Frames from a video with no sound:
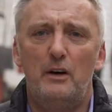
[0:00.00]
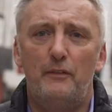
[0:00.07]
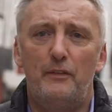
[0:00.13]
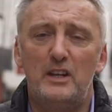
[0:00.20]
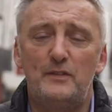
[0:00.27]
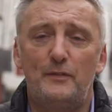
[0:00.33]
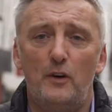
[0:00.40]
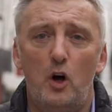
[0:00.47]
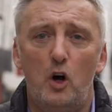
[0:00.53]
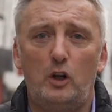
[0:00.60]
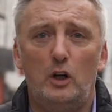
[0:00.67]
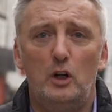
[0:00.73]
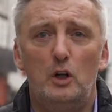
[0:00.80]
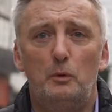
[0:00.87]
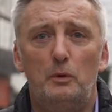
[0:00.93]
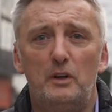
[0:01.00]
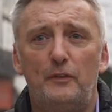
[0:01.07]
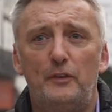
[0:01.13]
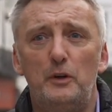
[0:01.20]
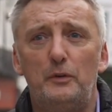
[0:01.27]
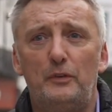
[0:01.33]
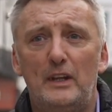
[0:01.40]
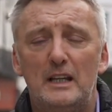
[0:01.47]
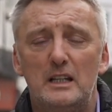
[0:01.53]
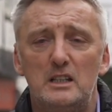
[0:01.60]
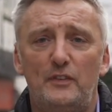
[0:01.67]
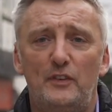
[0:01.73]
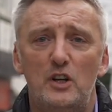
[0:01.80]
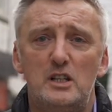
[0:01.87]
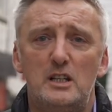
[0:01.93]
this vlog with a few
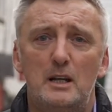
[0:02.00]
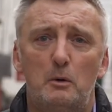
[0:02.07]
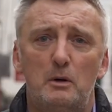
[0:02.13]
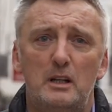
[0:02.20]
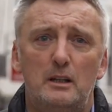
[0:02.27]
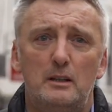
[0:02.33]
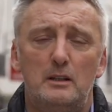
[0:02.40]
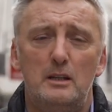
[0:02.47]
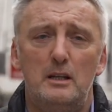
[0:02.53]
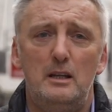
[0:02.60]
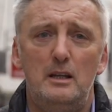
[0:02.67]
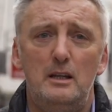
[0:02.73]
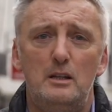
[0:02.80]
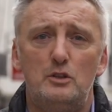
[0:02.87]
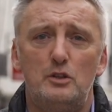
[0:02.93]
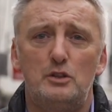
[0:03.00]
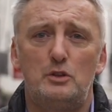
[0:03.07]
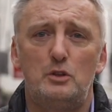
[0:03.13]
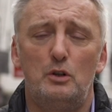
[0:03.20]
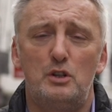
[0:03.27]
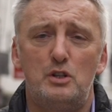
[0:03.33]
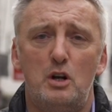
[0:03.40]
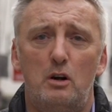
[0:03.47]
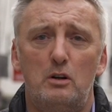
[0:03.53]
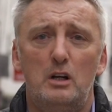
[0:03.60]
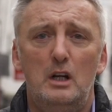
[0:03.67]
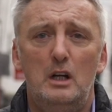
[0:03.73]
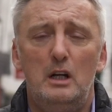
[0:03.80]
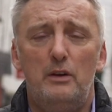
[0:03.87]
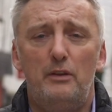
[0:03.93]
things. Firstly, I want to just touch on
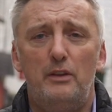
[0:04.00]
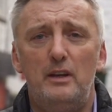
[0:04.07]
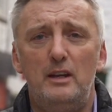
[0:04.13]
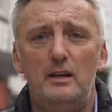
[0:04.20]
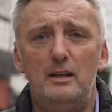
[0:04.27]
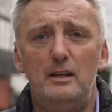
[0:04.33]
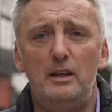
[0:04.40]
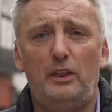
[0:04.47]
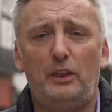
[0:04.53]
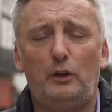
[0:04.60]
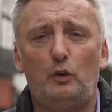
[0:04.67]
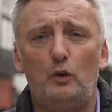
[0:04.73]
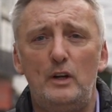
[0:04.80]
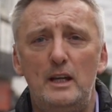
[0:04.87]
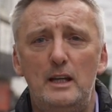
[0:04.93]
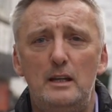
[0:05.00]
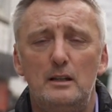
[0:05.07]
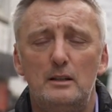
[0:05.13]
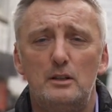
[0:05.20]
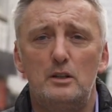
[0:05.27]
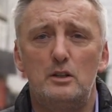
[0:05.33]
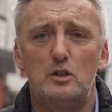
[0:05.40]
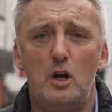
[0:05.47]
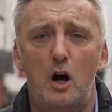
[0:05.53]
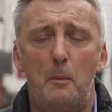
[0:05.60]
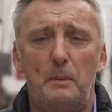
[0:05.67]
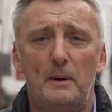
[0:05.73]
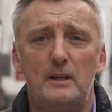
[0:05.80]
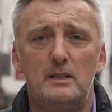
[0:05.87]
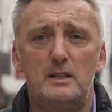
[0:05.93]
the 3 top
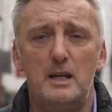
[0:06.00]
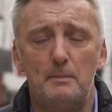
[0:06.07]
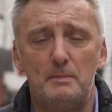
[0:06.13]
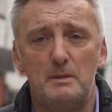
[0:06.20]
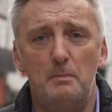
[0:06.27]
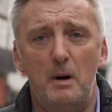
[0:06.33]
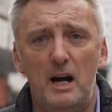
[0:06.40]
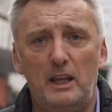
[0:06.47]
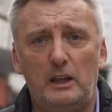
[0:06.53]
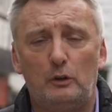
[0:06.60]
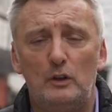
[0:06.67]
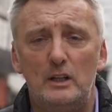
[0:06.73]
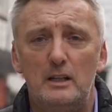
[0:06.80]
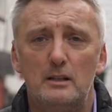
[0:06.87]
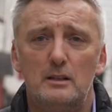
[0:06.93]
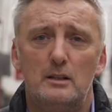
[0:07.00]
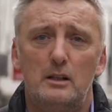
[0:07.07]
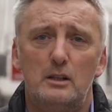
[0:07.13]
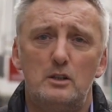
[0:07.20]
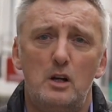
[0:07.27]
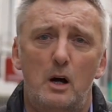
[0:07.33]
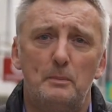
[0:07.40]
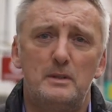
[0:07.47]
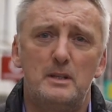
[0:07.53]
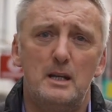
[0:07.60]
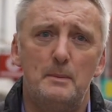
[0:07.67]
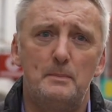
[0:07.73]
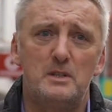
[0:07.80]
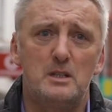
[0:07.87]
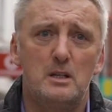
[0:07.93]
tips, my 3 top
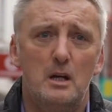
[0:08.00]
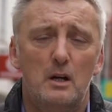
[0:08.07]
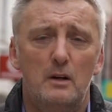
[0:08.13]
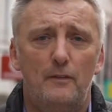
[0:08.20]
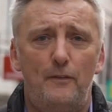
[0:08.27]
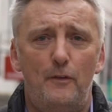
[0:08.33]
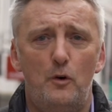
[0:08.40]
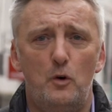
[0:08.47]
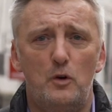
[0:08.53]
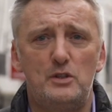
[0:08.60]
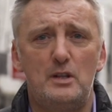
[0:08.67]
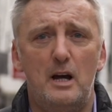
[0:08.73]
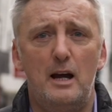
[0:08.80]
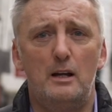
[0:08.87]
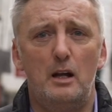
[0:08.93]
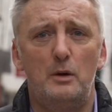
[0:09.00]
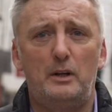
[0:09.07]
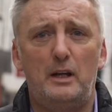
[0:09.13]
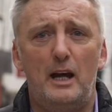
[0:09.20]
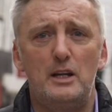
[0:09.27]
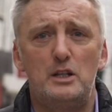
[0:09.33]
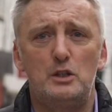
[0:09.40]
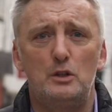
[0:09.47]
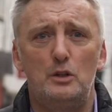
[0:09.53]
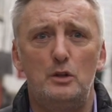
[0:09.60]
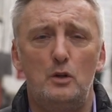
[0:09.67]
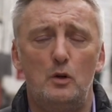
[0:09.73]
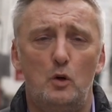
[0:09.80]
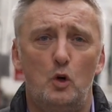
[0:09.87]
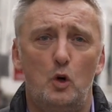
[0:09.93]
tips for site
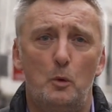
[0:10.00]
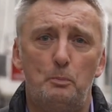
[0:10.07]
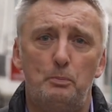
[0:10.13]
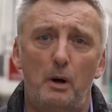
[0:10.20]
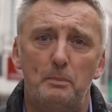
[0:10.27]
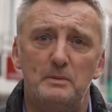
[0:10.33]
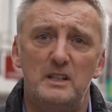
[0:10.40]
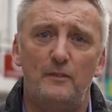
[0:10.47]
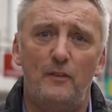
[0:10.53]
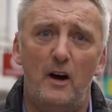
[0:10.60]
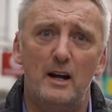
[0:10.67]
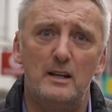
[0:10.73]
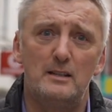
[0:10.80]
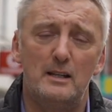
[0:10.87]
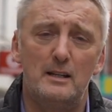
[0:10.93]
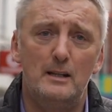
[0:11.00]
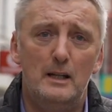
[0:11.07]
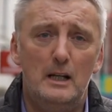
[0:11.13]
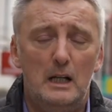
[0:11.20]
location or property finding,